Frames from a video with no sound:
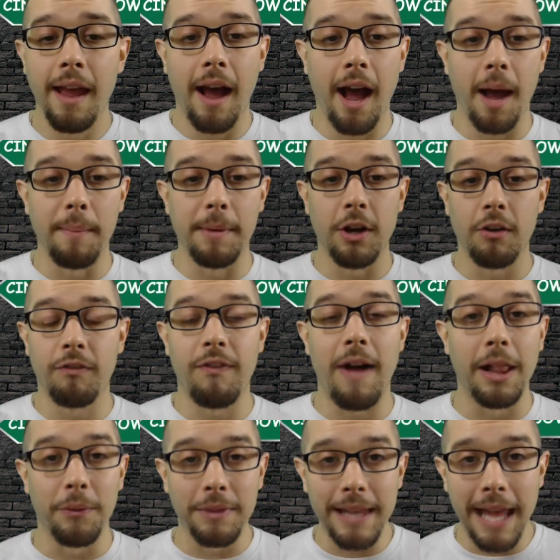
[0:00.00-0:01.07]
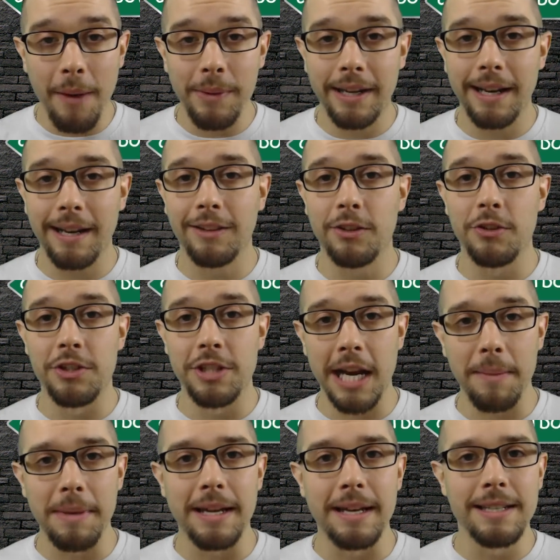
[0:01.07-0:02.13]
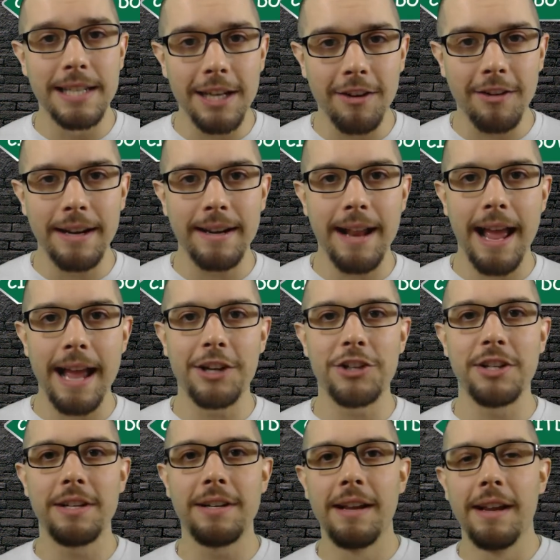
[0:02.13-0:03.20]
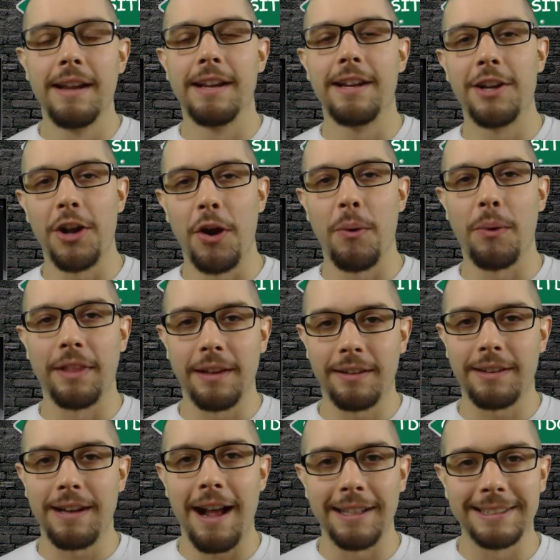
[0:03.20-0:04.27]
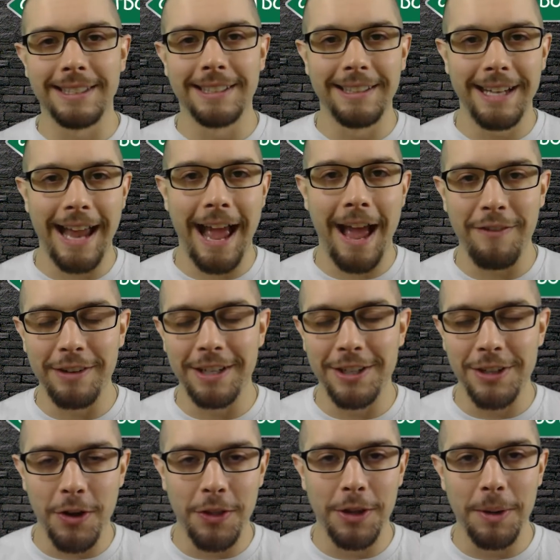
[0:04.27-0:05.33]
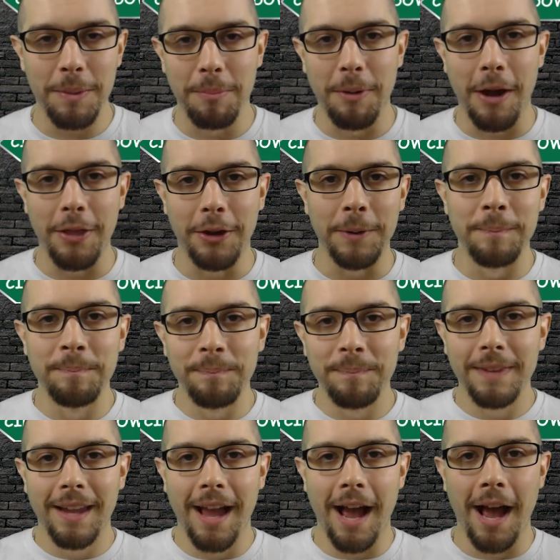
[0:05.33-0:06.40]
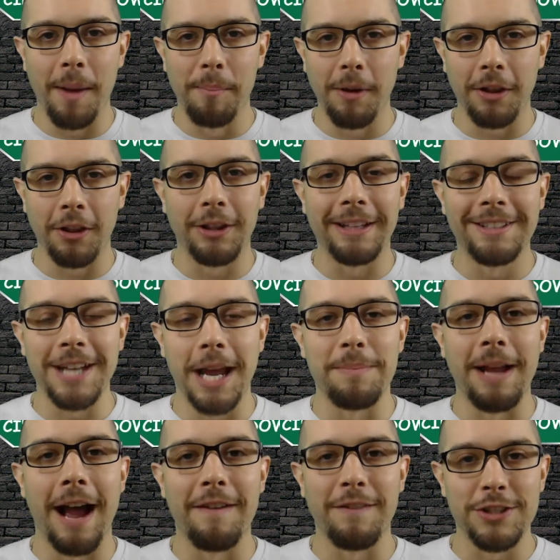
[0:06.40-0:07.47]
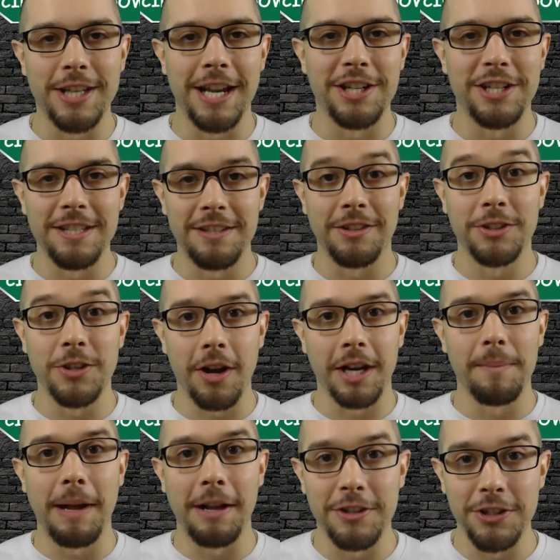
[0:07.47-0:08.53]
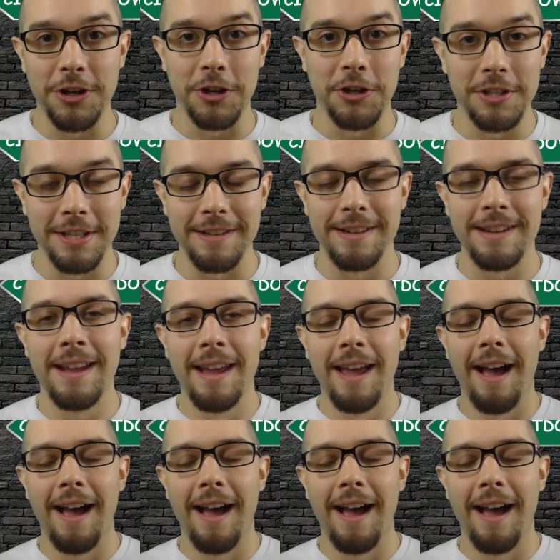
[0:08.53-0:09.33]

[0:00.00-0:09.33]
You know, following that, we get a little Jaime and Tyrion action, you know, where they're constantly having, you know, their brotherly type conversations and then talking about Cersei.